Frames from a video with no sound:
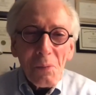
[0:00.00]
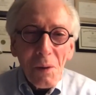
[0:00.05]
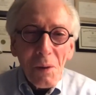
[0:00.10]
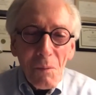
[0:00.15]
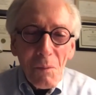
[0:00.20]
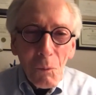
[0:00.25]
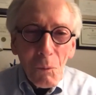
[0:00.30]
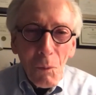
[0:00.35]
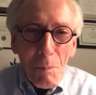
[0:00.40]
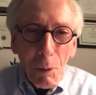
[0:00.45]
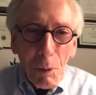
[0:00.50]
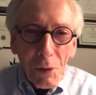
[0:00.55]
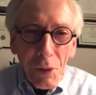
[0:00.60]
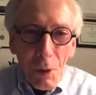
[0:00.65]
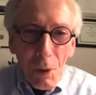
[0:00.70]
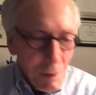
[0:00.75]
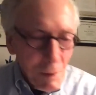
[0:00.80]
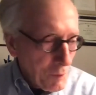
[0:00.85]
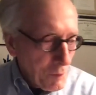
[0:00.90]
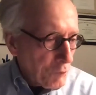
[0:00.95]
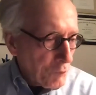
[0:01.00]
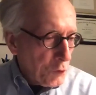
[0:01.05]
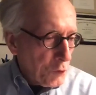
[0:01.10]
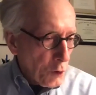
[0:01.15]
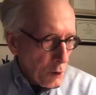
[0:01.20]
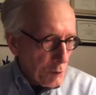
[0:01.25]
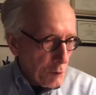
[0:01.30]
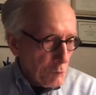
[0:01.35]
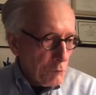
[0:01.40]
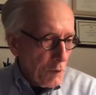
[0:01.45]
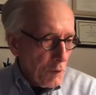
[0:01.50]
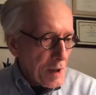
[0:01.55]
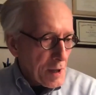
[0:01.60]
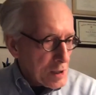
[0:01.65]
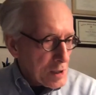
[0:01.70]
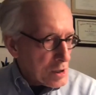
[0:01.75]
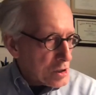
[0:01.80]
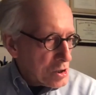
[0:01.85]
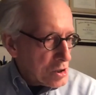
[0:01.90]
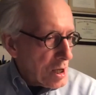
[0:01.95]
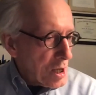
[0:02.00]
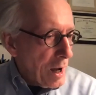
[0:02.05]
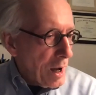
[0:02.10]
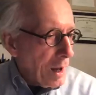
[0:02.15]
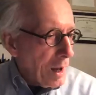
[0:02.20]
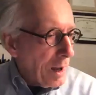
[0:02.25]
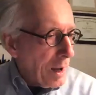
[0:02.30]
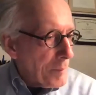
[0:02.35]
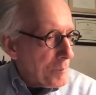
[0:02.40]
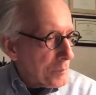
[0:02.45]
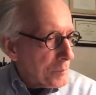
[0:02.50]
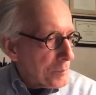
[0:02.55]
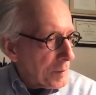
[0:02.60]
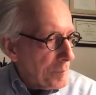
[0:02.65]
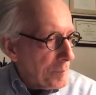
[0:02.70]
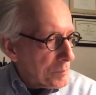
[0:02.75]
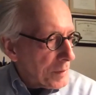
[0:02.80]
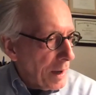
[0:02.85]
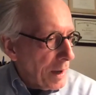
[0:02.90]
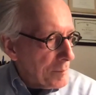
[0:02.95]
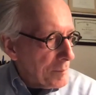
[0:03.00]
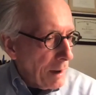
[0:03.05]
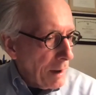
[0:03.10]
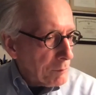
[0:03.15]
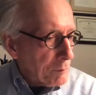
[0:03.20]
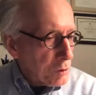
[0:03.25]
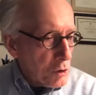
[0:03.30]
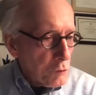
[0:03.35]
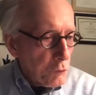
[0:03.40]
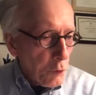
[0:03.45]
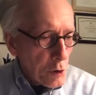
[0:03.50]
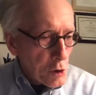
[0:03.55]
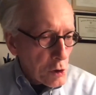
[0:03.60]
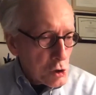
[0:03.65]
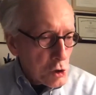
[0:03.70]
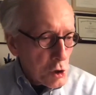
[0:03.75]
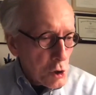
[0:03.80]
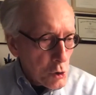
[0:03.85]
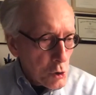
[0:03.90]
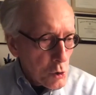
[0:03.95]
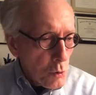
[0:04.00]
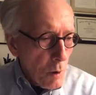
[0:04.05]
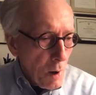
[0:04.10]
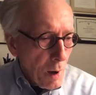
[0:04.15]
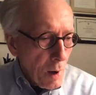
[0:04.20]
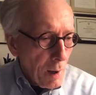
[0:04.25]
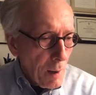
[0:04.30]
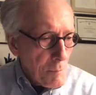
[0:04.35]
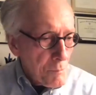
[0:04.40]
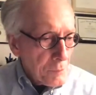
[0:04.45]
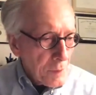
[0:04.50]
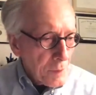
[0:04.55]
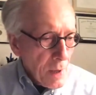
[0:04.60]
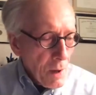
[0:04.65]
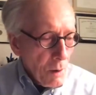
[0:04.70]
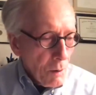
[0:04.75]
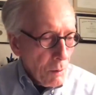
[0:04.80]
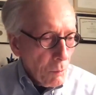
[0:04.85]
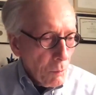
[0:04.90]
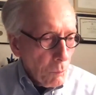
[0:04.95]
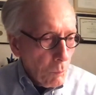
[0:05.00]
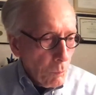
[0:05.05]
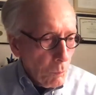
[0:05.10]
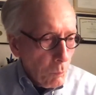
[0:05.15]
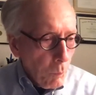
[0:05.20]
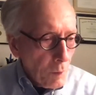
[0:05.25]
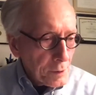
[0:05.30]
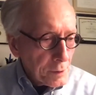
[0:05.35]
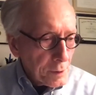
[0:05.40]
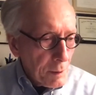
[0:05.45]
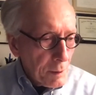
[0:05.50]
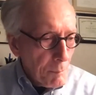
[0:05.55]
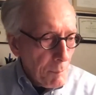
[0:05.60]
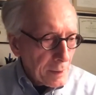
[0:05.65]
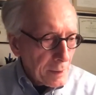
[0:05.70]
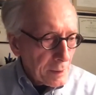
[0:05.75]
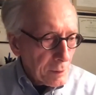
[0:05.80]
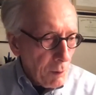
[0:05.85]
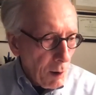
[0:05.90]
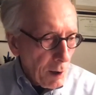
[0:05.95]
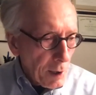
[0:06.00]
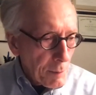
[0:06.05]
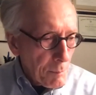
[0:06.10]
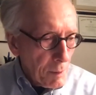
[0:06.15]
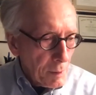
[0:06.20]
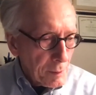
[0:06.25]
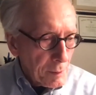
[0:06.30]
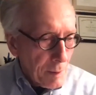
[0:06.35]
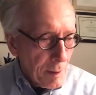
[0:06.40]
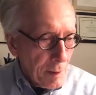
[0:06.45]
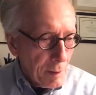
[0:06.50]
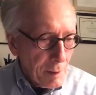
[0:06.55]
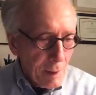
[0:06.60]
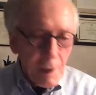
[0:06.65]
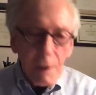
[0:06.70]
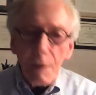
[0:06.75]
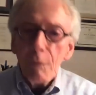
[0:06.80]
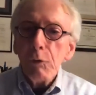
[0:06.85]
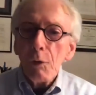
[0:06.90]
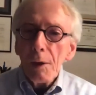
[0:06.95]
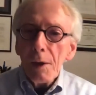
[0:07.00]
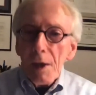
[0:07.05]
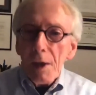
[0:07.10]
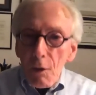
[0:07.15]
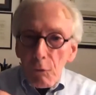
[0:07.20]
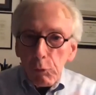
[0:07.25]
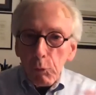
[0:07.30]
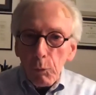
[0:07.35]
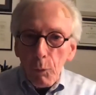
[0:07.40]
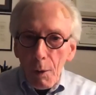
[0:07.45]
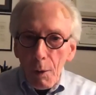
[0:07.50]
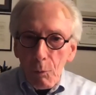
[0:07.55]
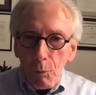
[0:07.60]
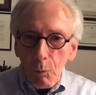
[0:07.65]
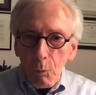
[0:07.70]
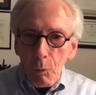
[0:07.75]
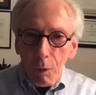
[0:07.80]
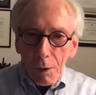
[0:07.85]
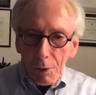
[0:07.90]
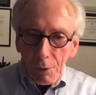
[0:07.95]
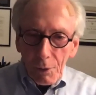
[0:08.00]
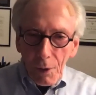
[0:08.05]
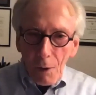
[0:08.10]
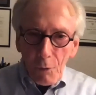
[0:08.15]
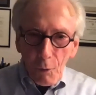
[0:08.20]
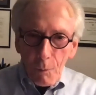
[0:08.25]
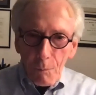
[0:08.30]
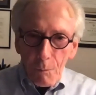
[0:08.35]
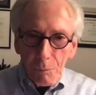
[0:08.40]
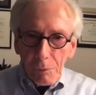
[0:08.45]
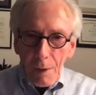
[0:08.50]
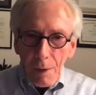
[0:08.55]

We put them in the third phase after the first two. One can make an argument if we were another.